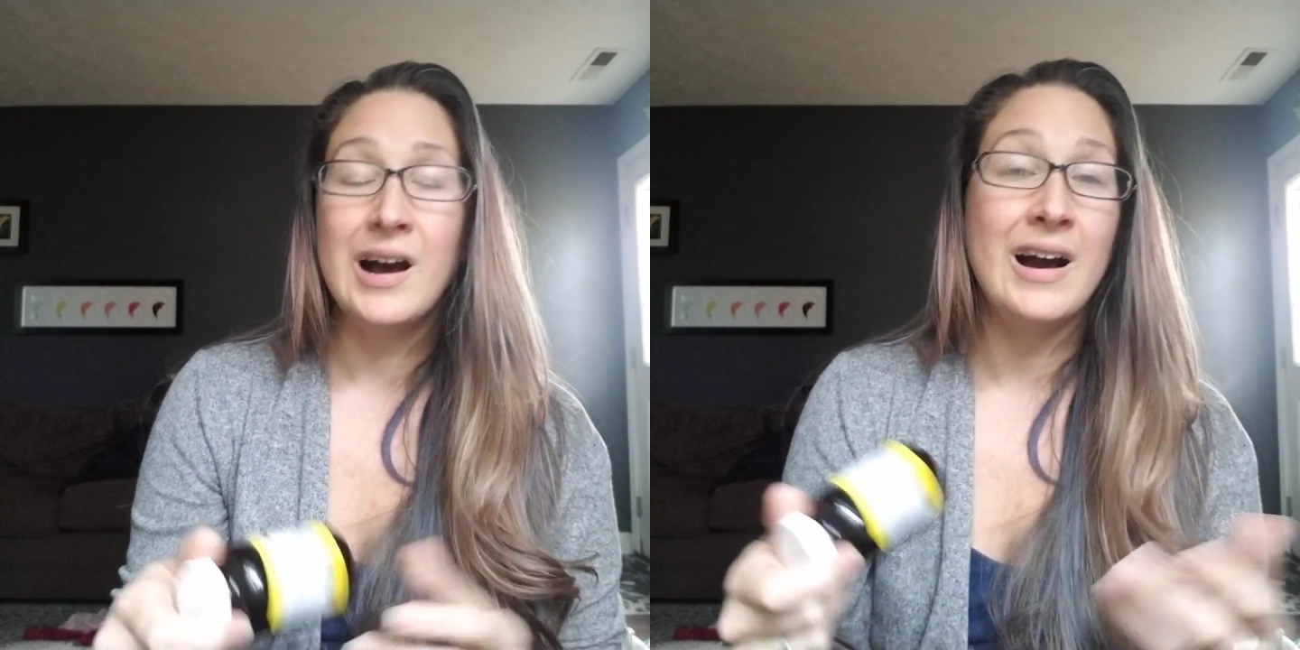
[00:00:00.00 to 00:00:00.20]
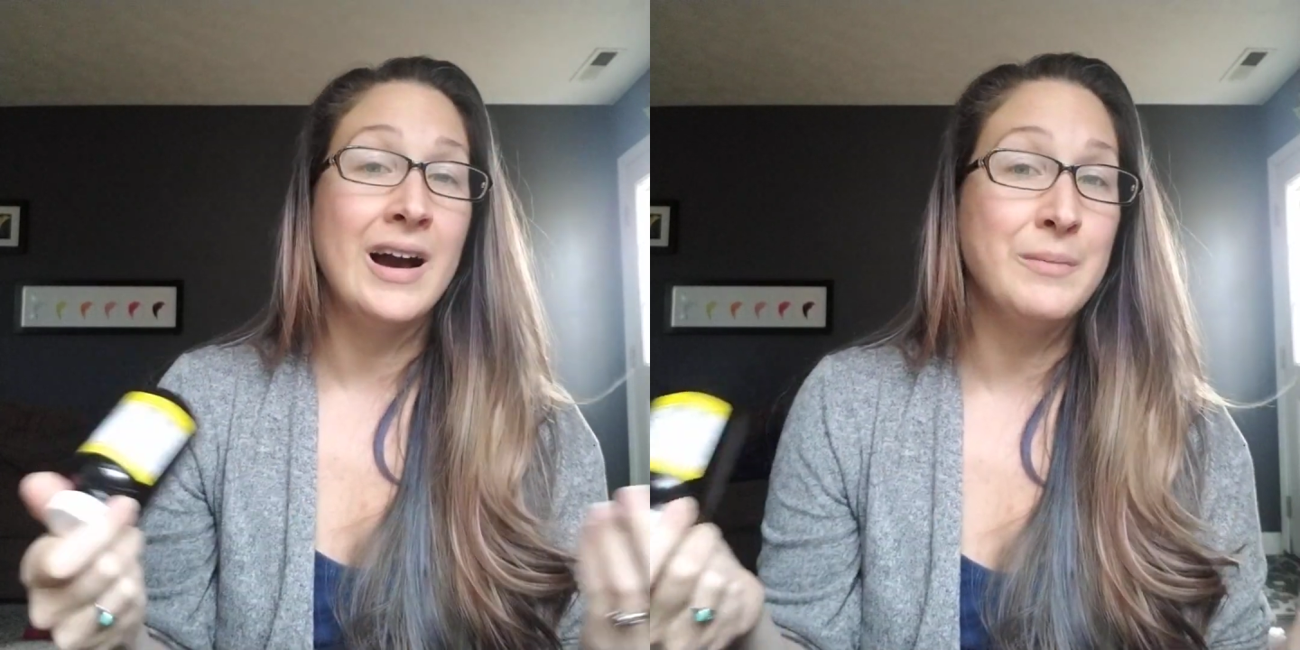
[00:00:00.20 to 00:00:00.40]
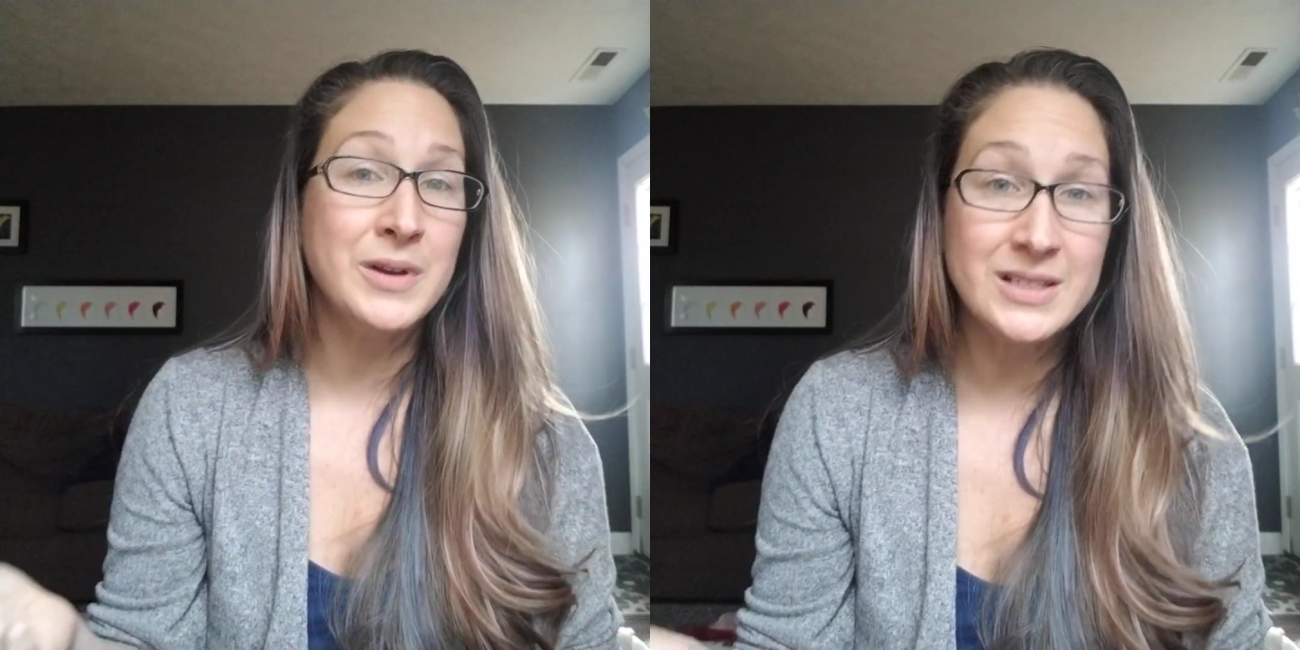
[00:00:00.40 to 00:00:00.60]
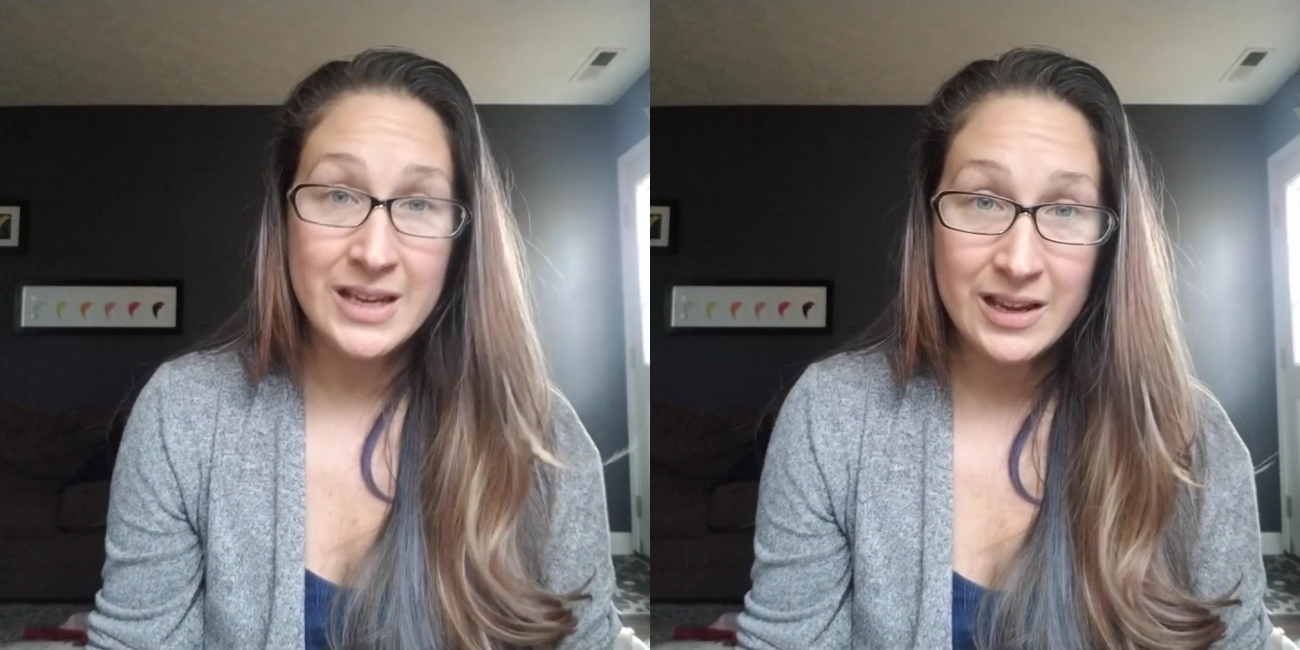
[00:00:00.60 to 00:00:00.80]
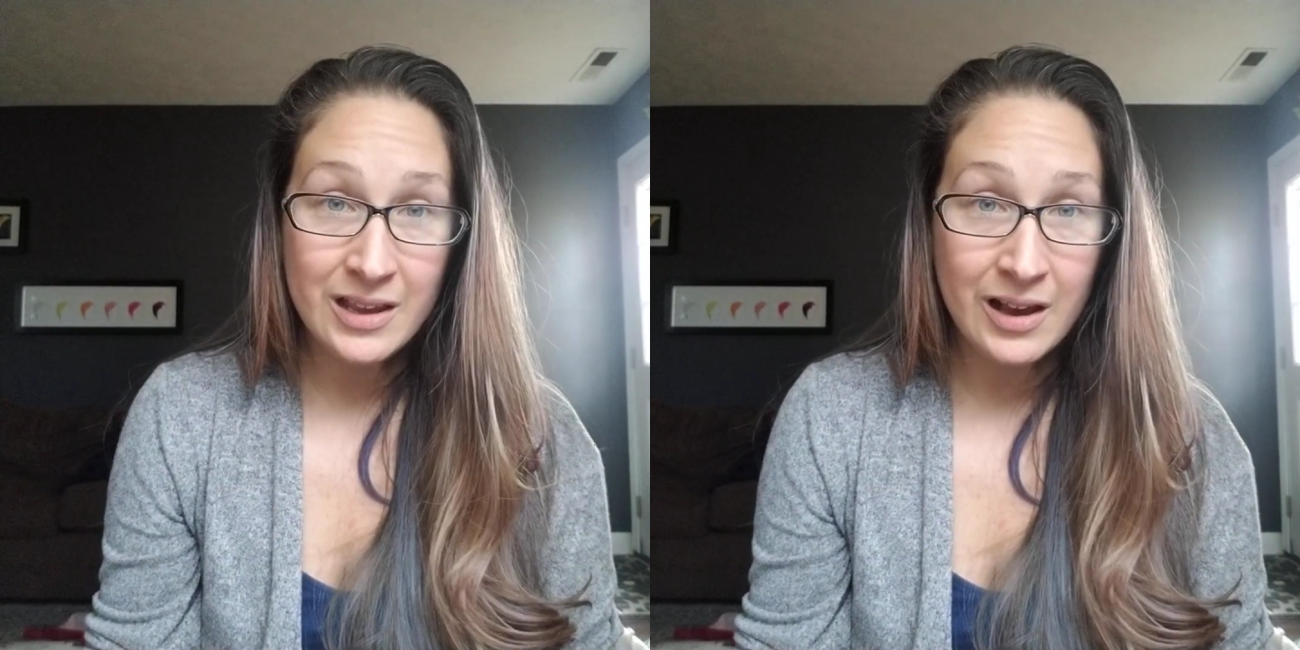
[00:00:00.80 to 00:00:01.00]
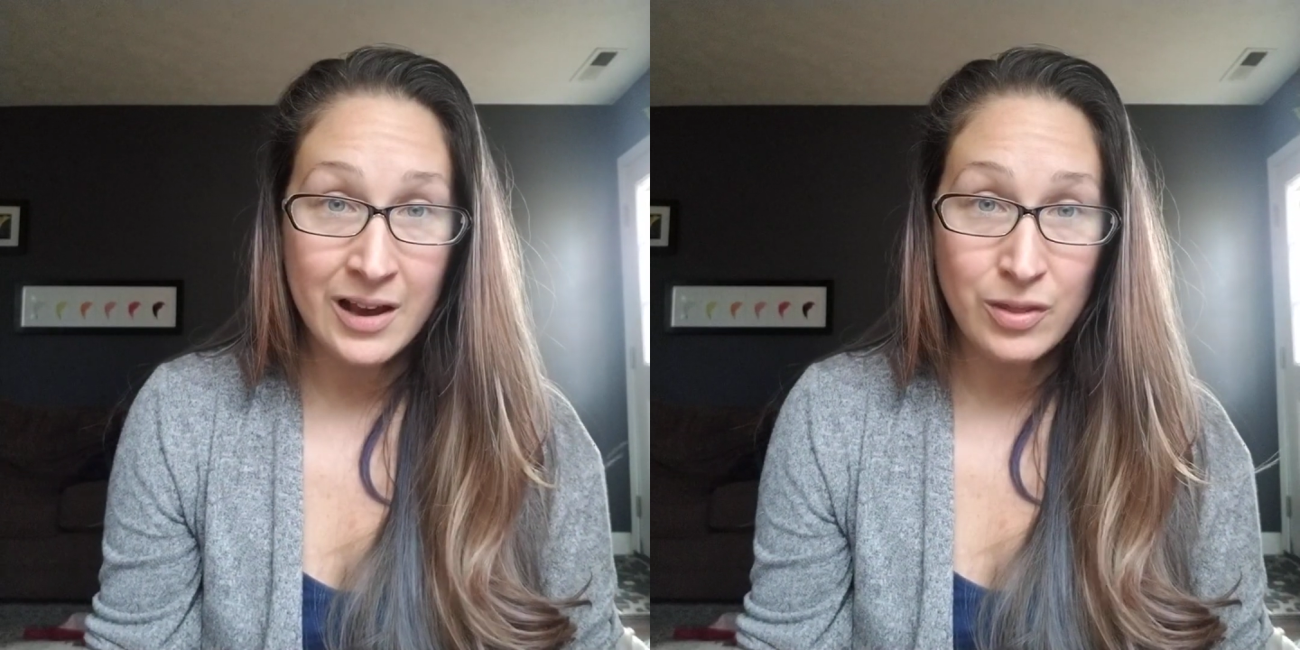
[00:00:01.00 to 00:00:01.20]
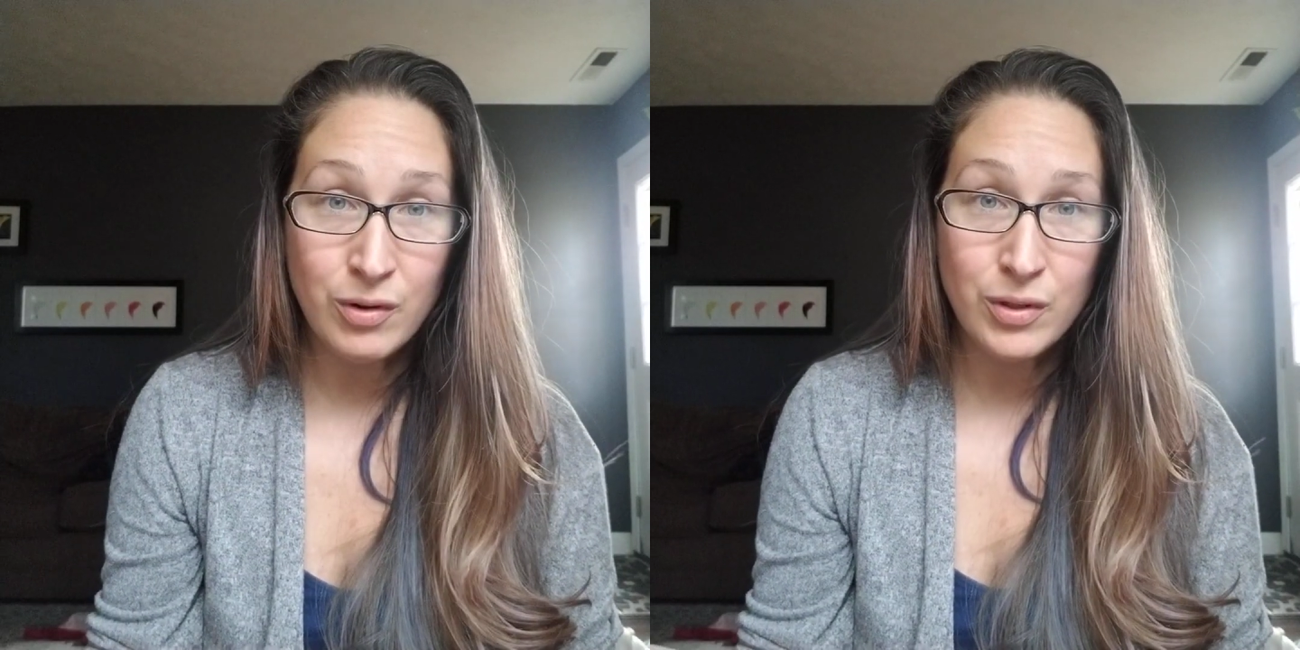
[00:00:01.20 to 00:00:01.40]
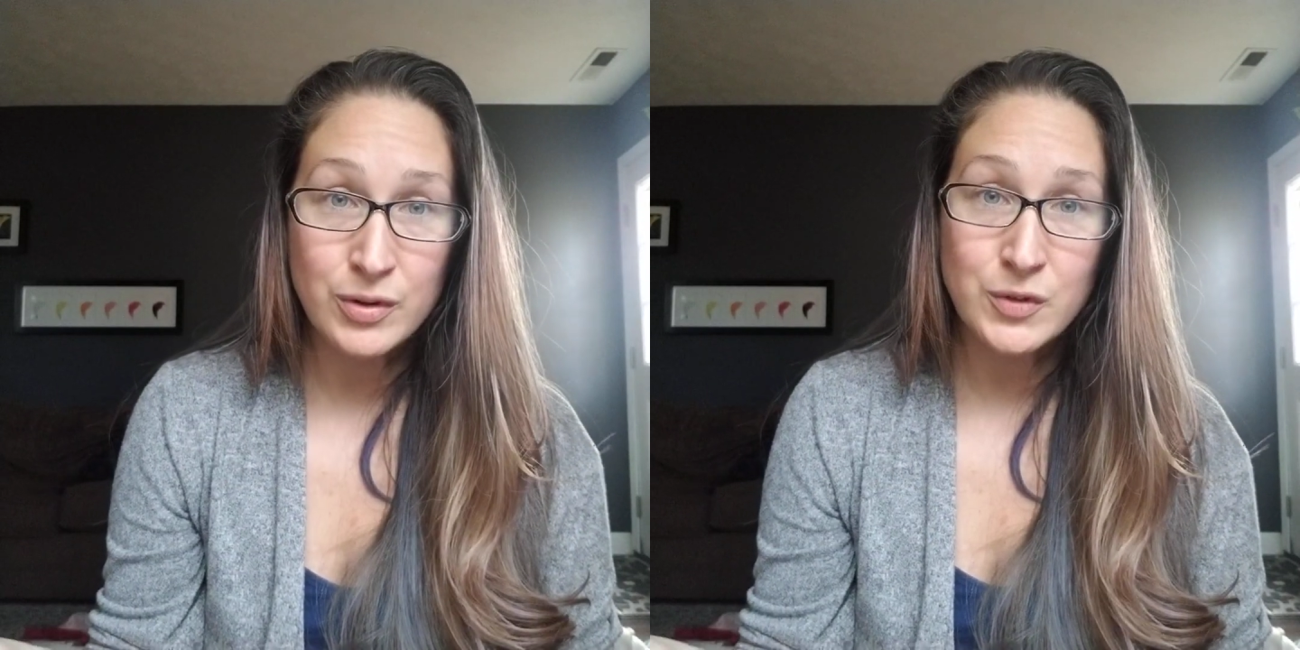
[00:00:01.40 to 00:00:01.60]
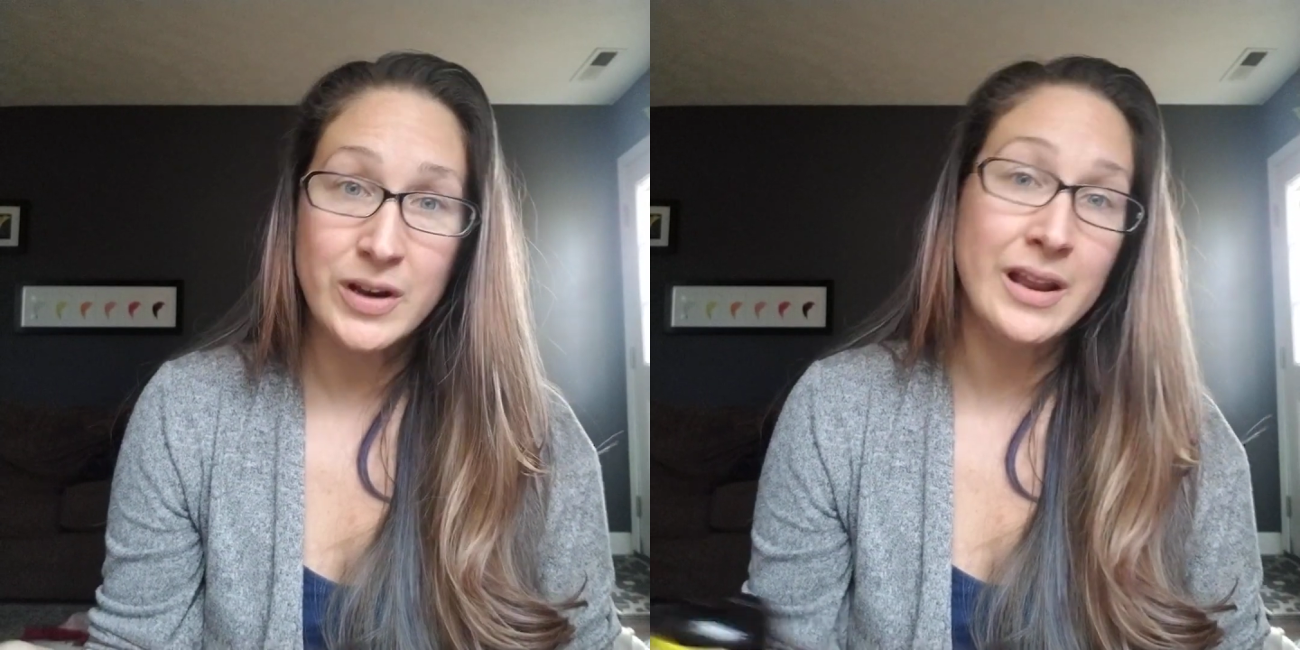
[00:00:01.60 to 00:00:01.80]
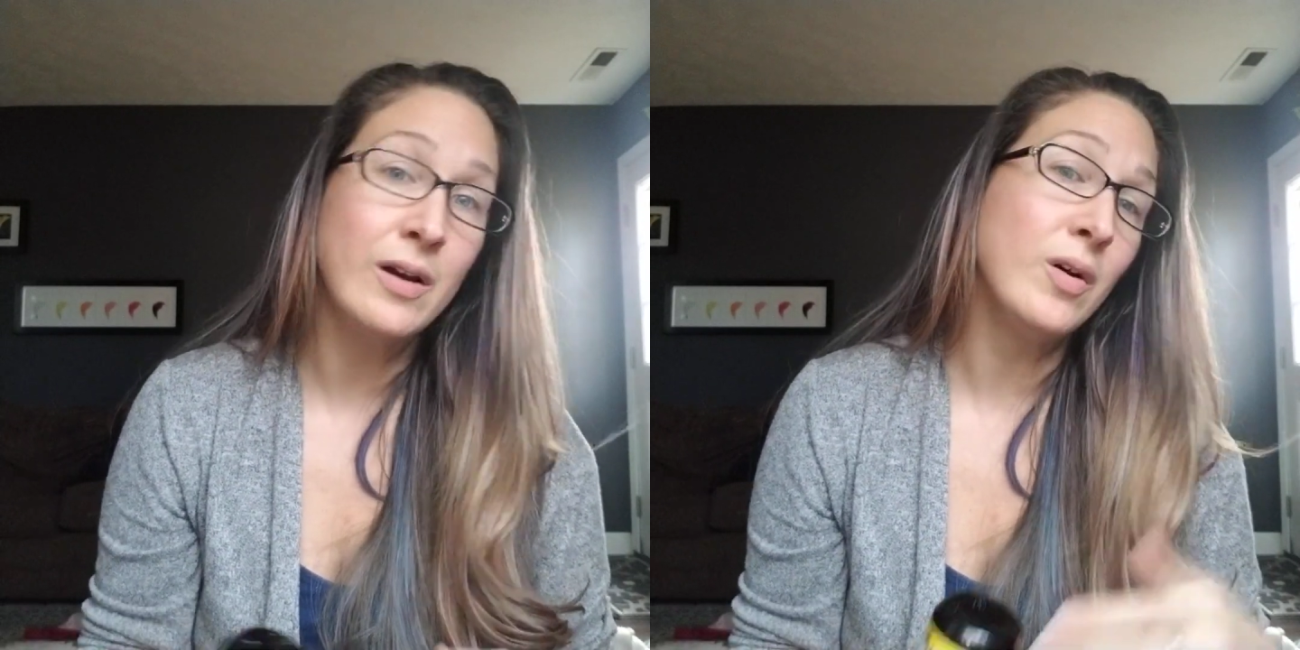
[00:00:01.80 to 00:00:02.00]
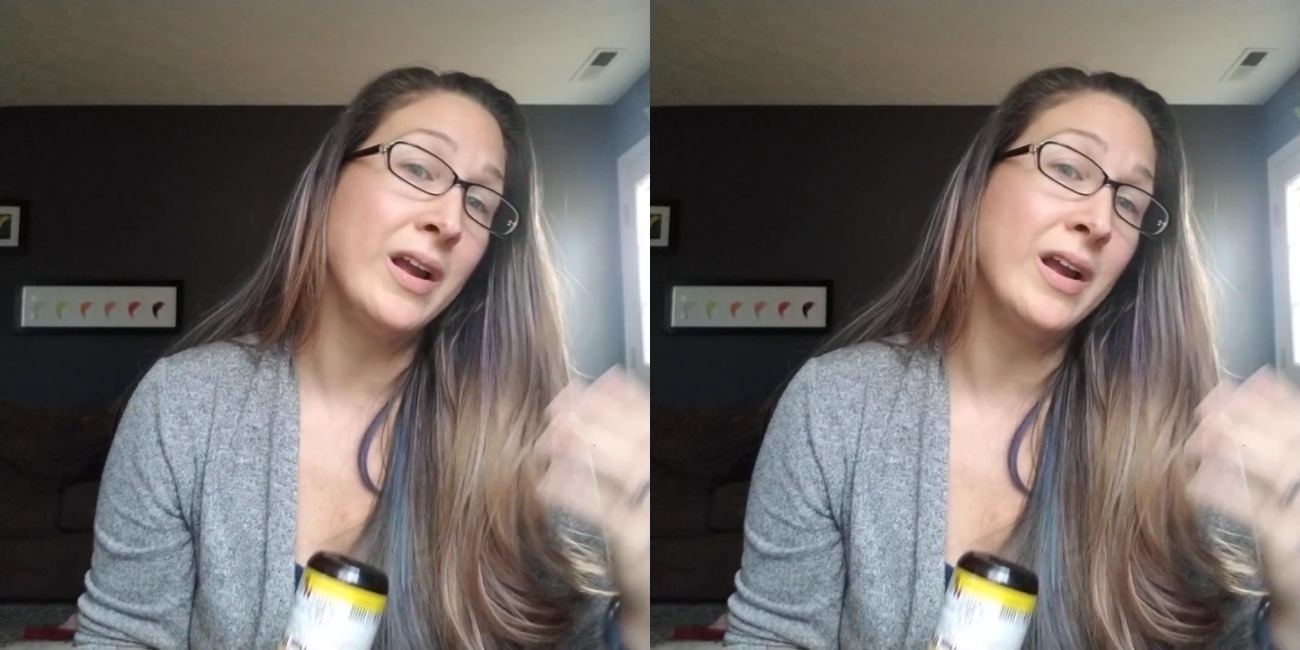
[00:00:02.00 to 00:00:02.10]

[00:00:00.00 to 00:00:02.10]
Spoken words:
I'm not taking either of those right now.